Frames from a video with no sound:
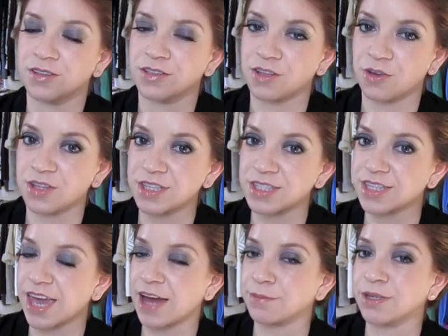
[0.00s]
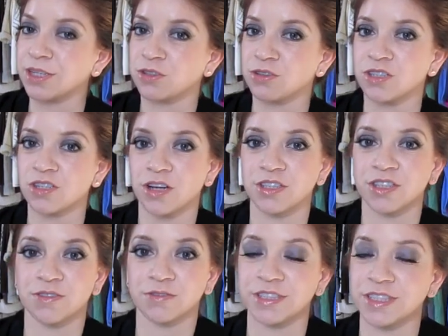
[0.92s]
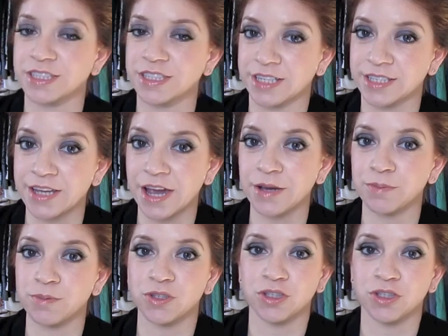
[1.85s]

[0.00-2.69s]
So this can be used on different skin types.